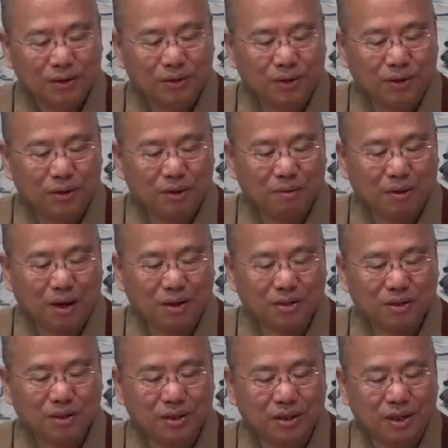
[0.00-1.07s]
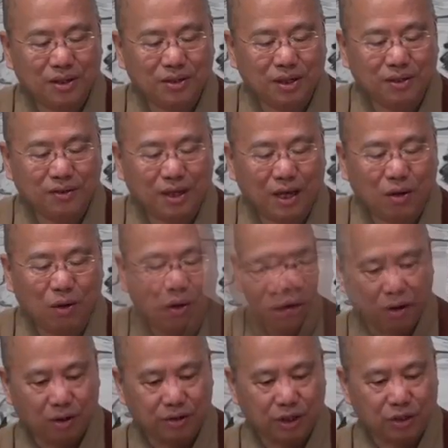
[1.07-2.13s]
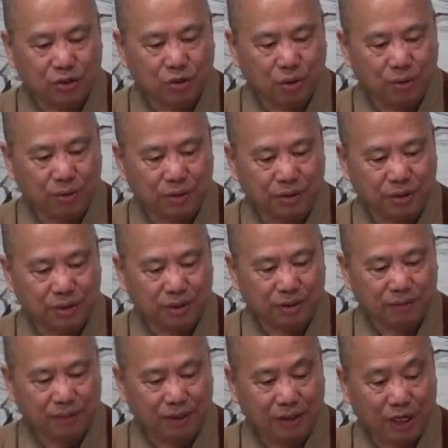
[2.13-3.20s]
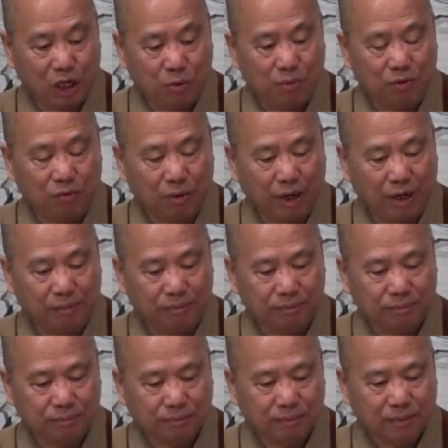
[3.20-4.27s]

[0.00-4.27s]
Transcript: Dear Master, is it that all the asuras in the human realm